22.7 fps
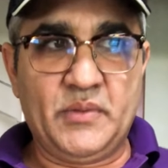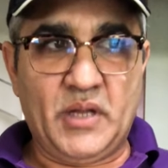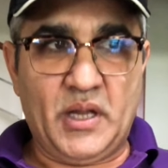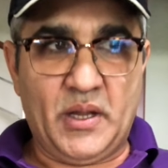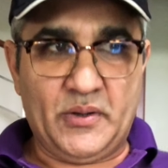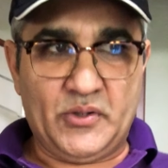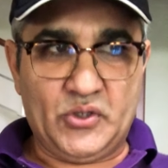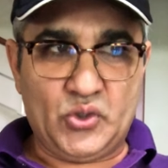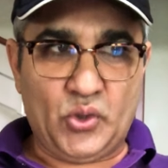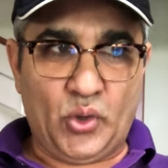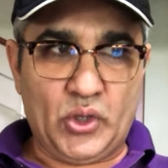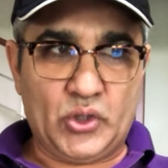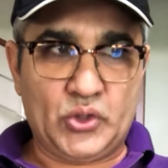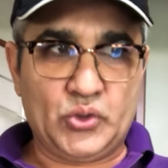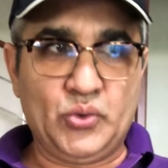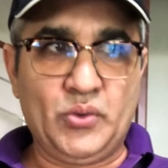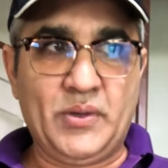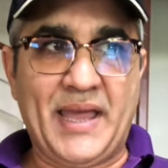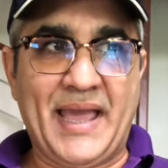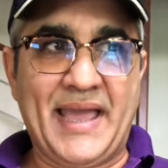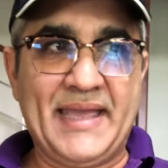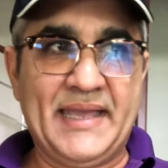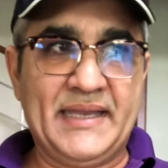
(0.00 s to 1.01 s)
uh, draw
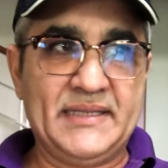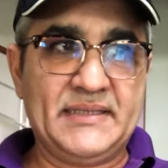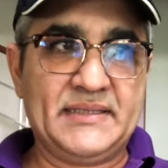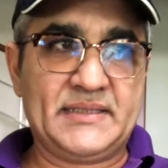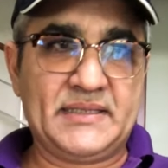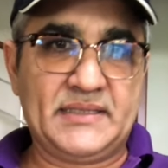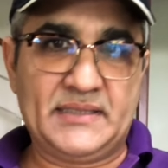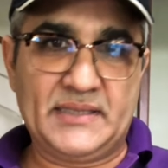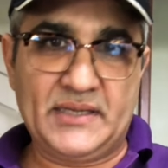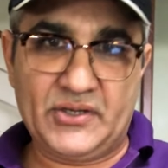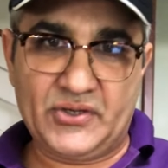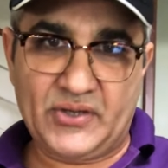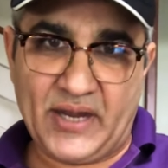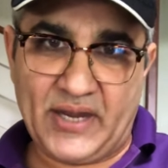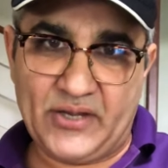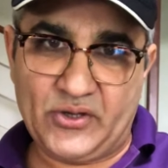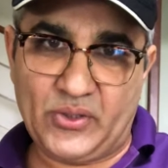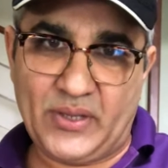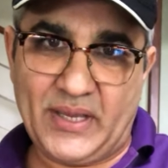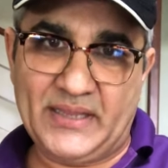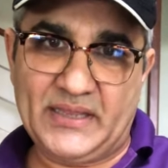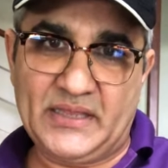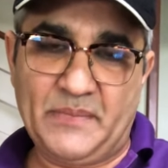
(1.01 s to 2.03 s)
two lines and then try
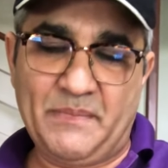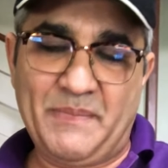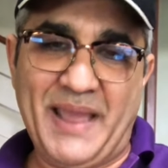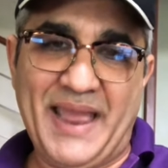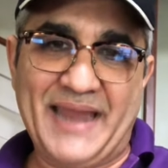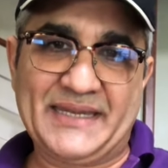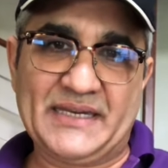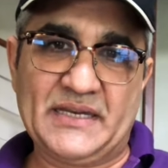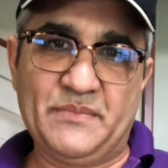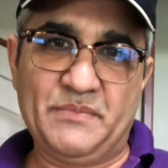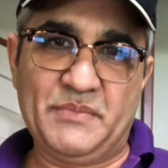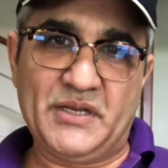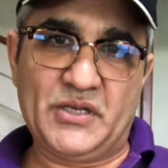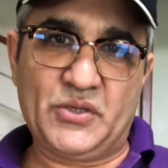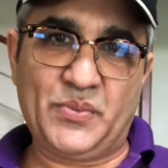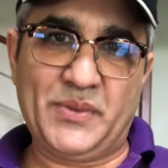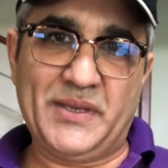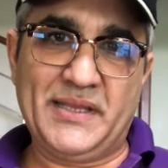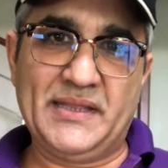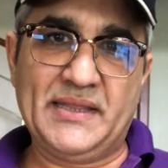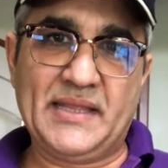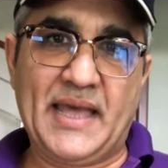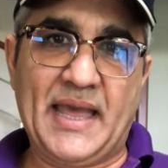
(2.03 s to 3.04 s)
to get the bat in
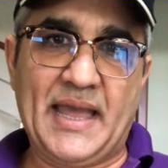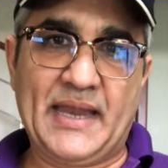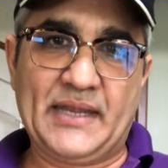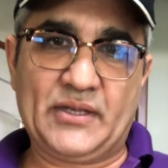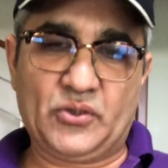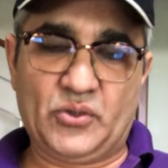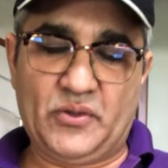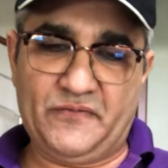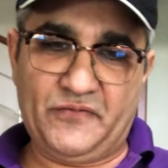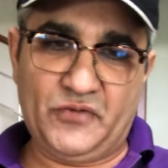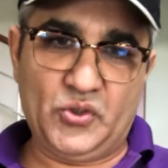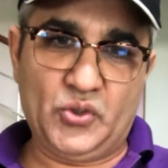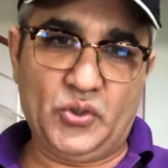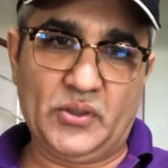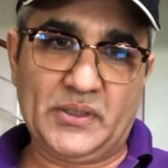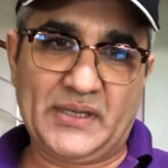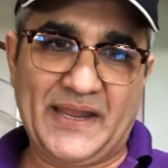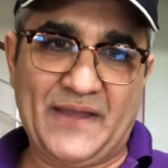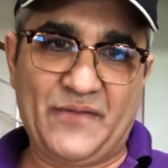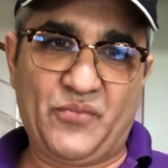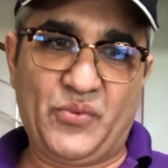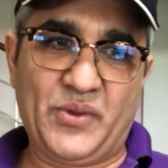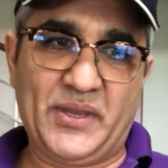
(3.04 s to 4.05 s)
between that or if you don't
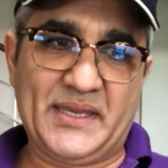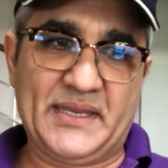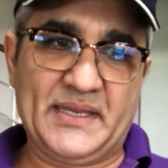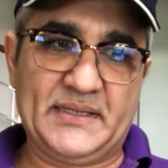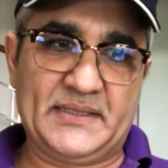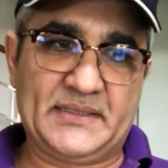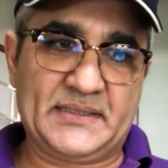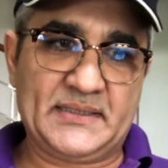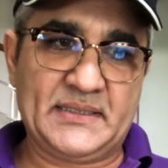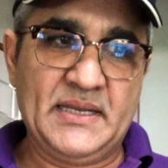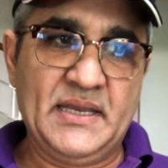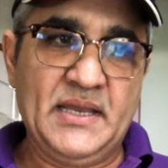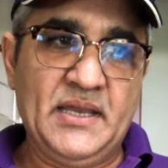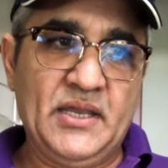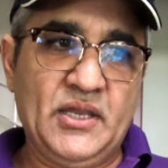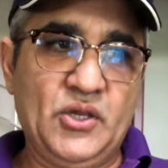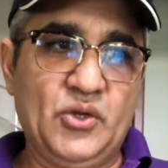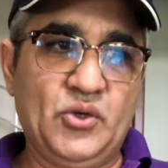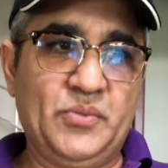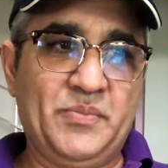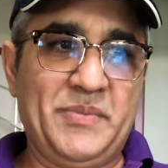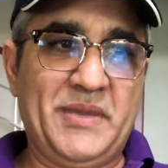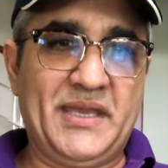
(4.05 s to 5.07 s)
have wickets
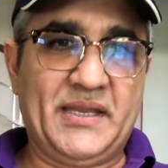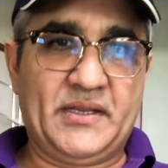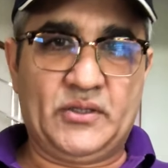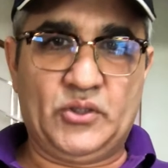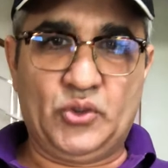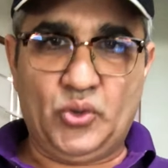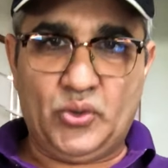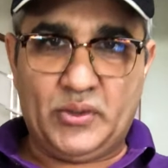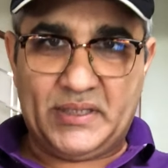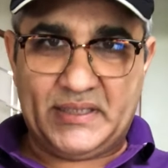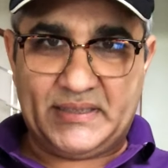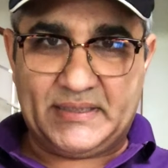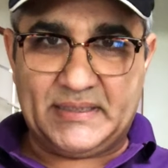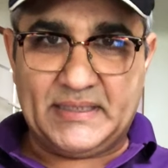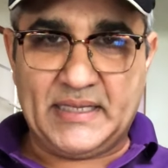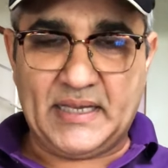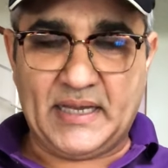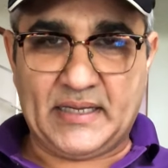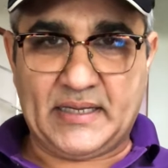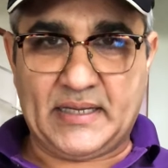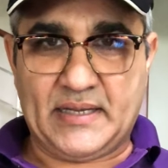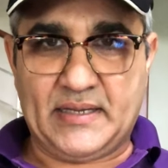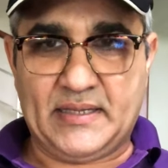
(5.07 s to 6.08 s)
you know make do
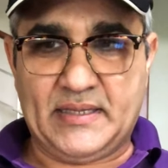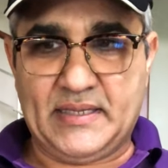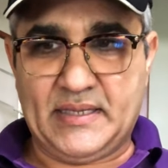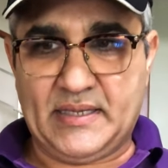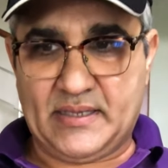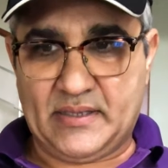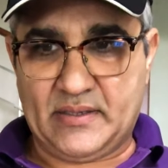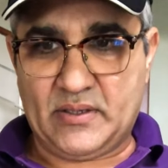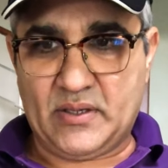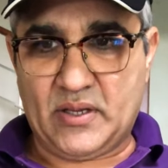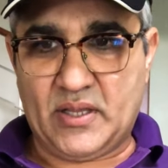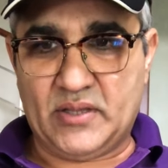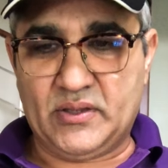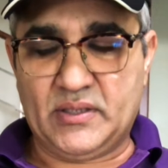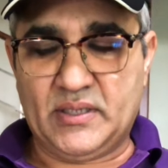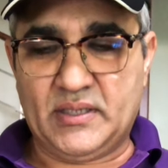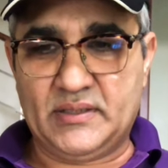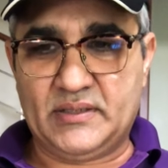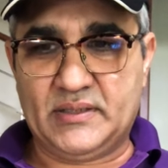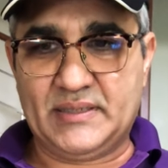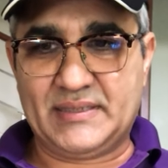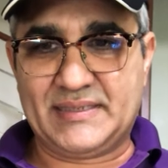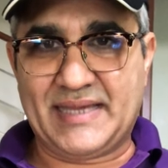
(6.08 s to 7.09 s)
rassiyan karde and
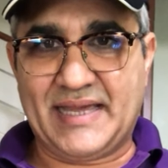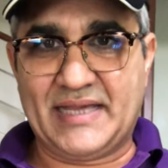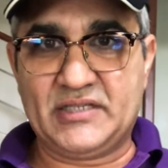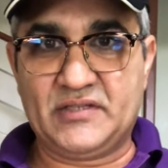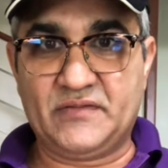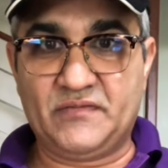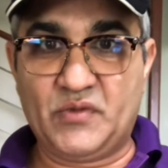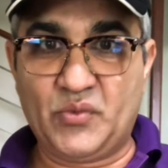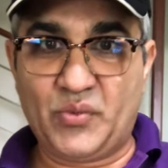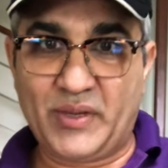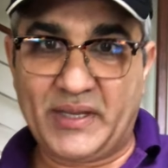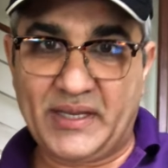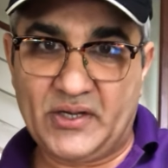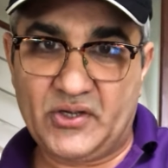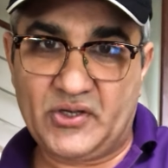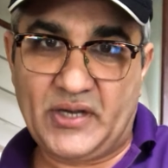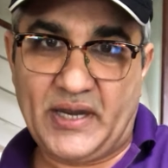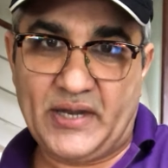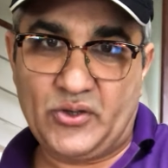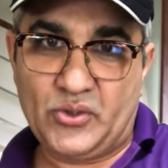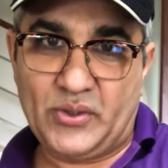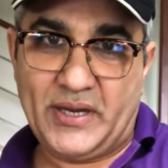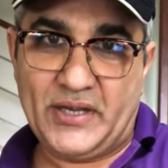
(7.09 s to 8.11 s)
the, the size of the wicket
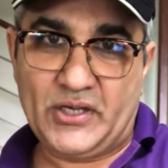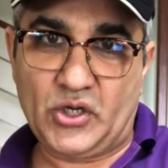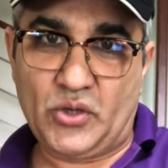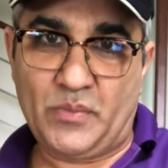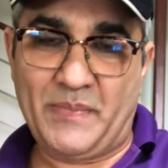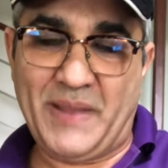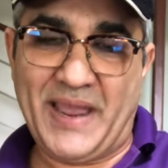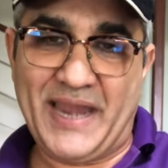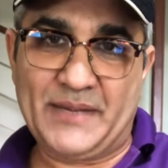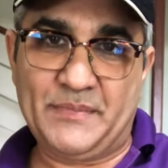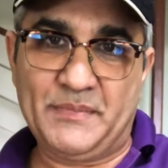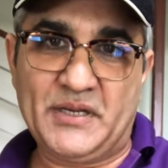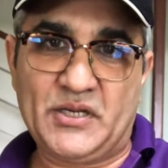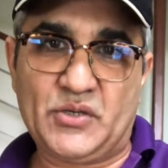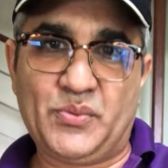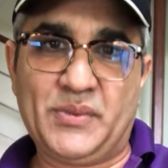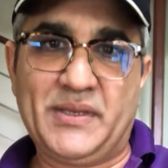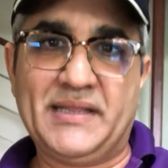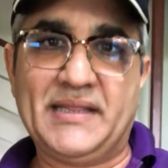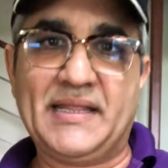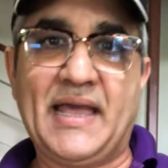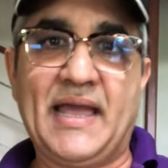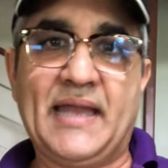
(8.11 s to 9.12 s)
try to get your bat
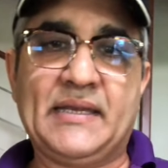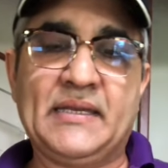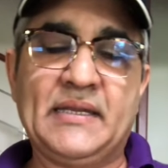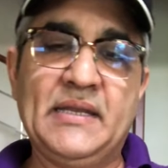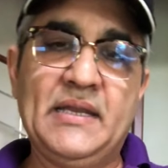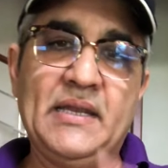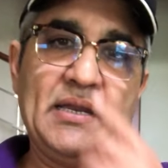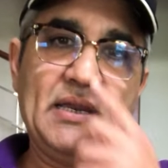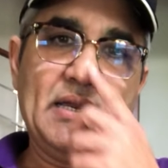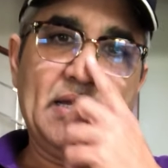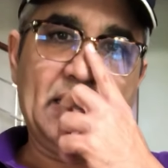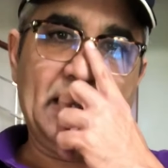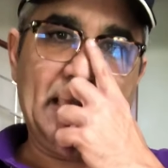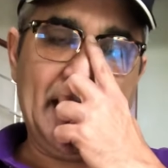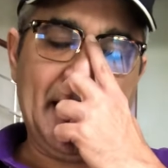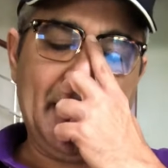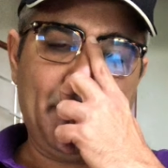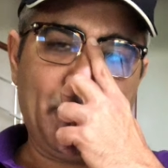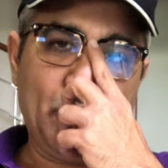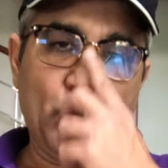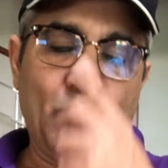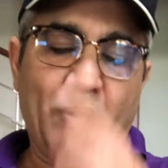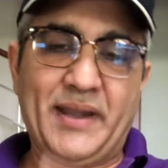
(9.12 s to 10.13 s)
between that it'll
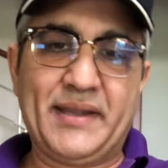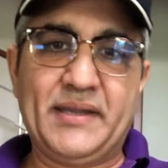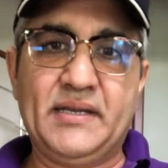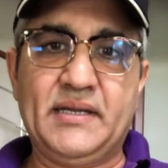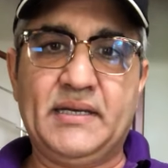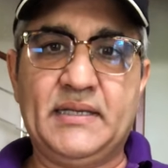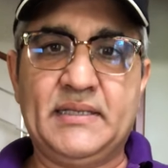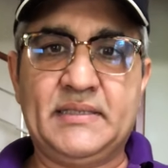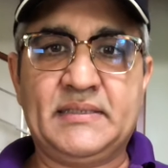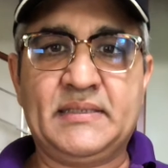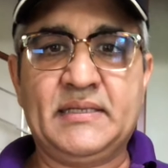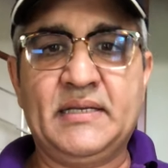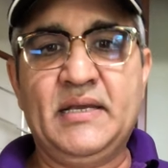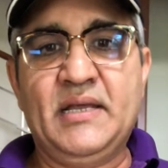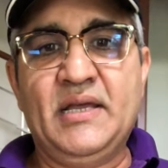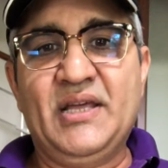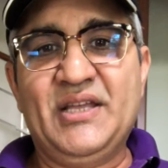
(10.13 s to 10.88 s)
help you wonders